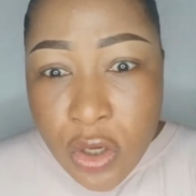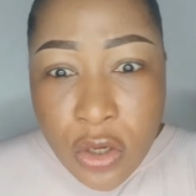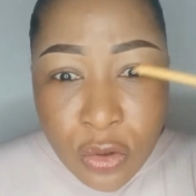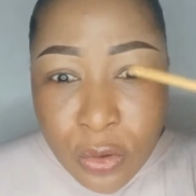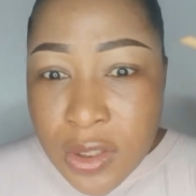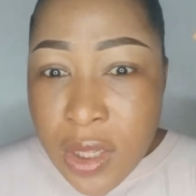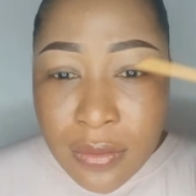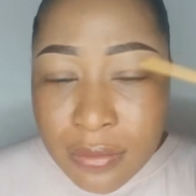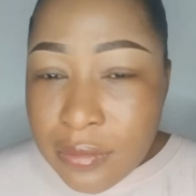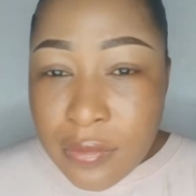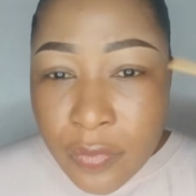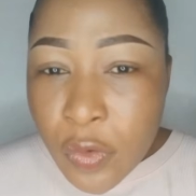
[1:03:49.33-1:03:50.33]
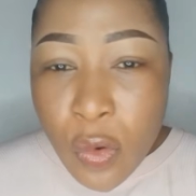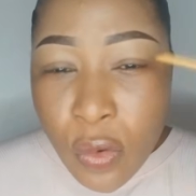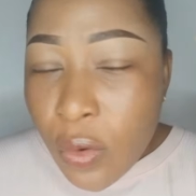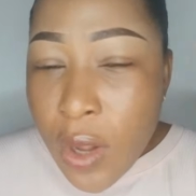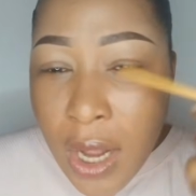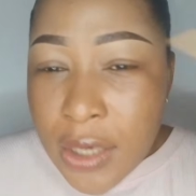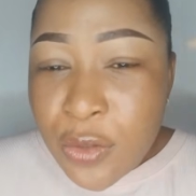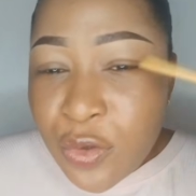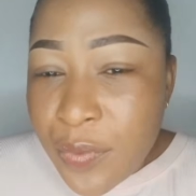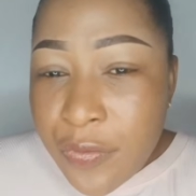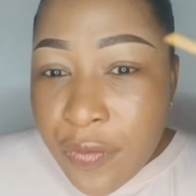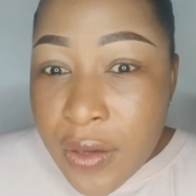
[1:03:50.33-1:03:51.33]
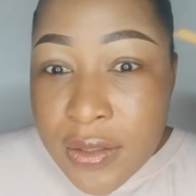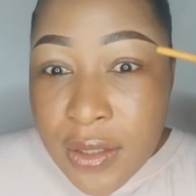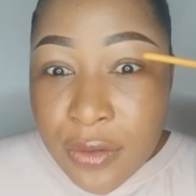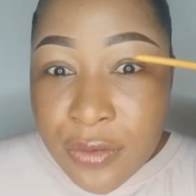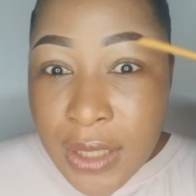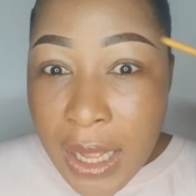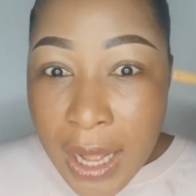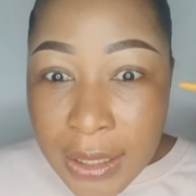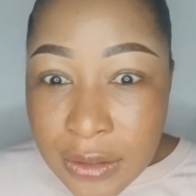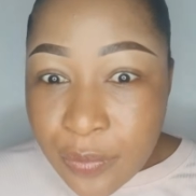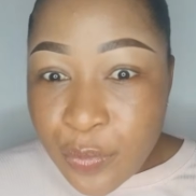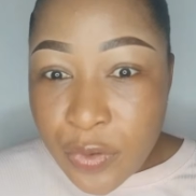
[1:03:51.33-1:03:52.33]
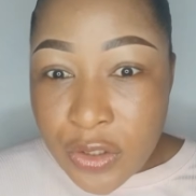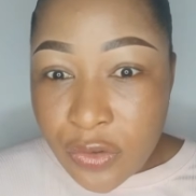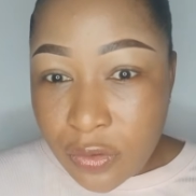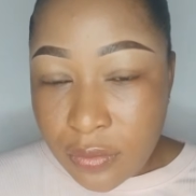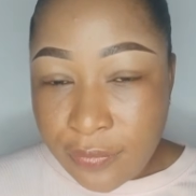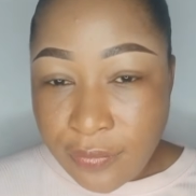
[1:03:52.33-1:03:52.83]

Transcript: you start, oh, I need to be fast. And you start adding pressure.